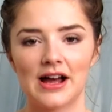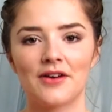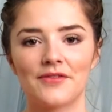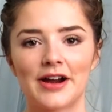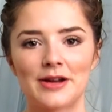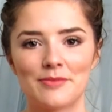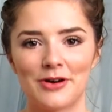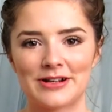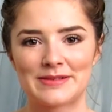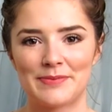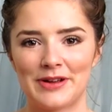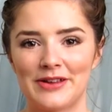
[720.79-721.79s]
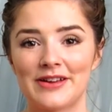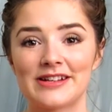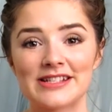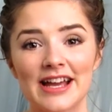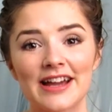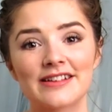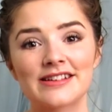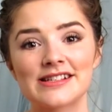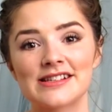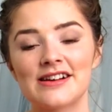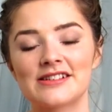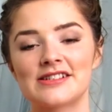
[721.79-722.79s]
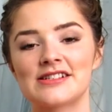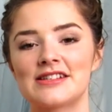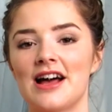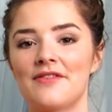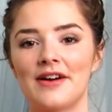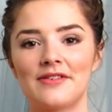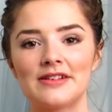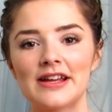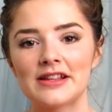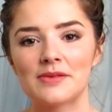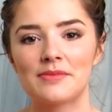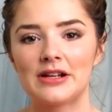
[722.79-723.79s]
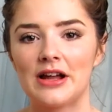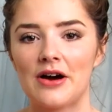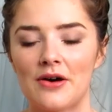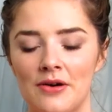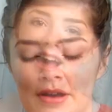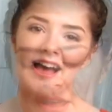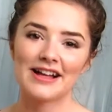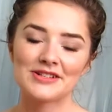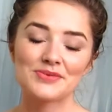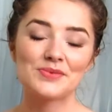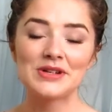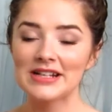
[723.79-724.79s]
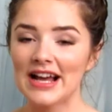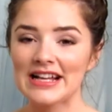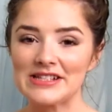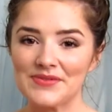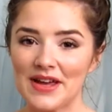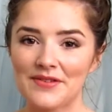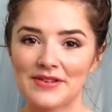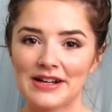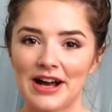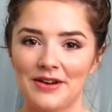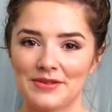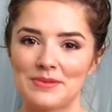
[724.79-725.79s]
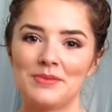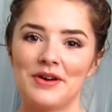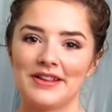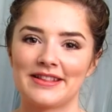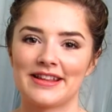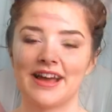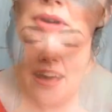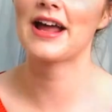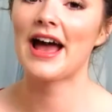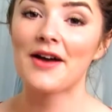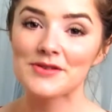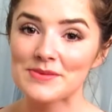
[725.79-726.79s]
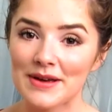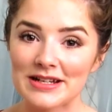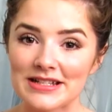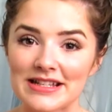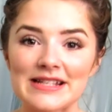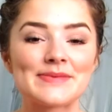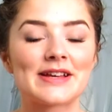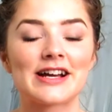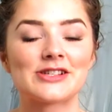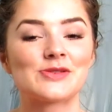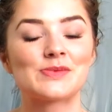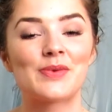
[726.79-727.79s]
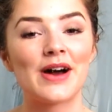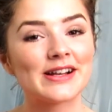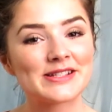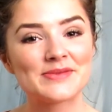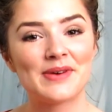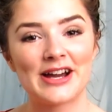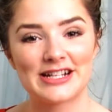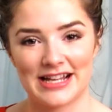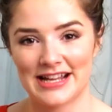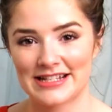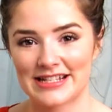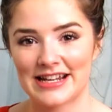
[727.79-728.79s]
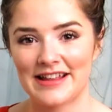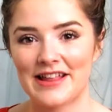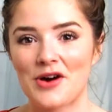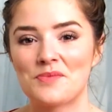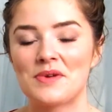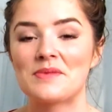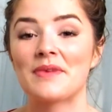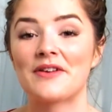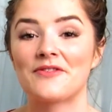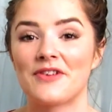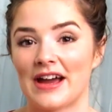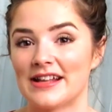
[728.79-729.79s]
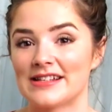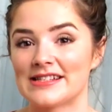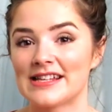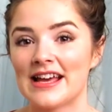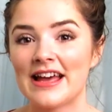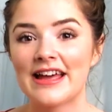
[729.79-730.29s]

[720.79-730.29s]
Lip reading: not very much, but you can check out the songs yourself. I will link them below. And one last favourite of the month. I have to mention this because it was brought to my attention, and that would be my friends.